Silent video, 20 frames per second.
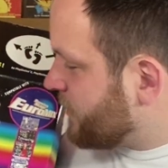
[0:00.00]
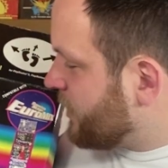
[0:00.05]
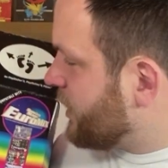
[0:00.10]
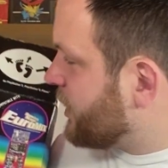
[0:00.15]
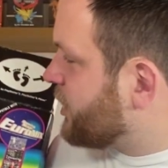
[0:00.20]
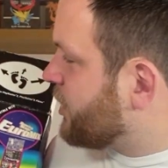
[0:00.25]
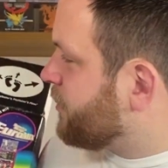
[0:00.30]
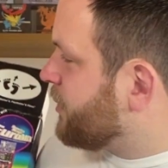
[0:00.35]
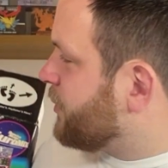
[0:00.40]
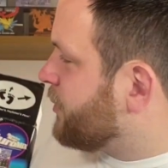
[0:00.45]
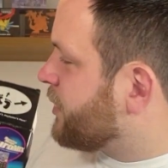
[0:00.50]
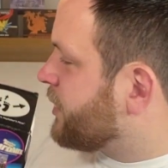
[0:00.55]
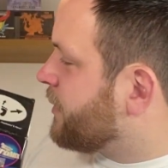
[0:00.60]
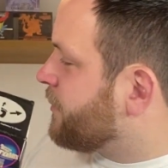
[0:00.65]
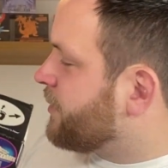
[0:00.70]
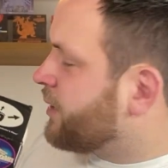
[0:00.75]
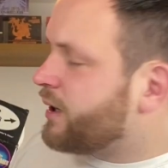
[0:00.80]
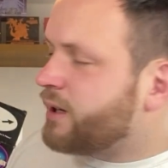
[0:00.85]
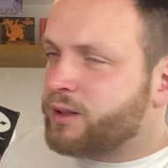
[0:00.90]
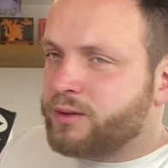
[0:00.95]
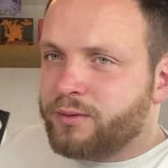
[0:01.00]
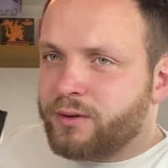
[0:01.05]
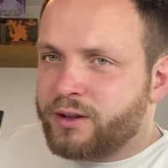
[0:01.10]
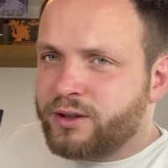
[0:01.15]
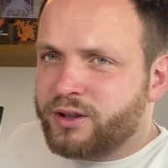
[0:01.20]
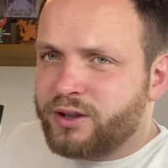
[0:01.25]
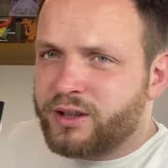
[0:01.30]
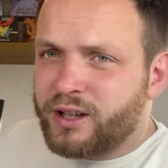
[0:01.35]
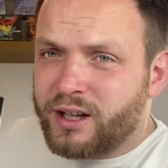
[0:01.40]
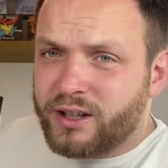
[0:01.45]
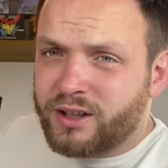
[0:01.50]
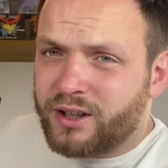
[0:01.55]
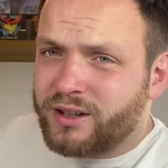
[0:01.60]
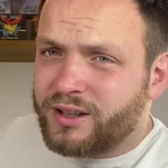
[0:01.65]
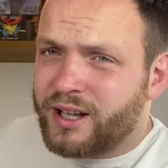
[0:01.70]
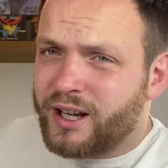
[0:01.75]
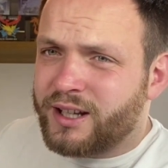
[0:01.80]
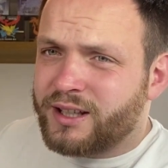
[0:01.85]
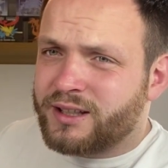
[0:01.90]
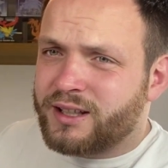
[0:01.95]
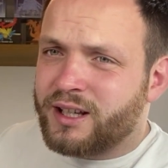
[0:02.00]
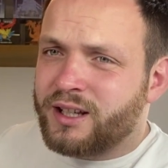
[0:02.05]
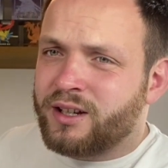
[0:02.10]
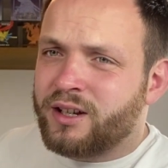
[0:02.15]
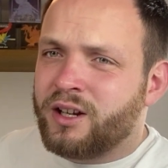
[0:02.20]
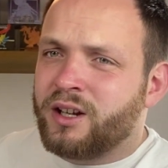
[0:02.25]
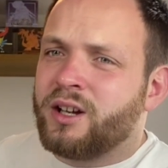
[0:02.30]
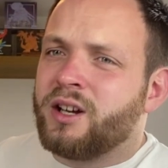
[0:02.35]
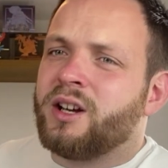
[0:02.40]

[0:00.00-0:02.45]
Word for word: it could be one of them things where I should say it's untested,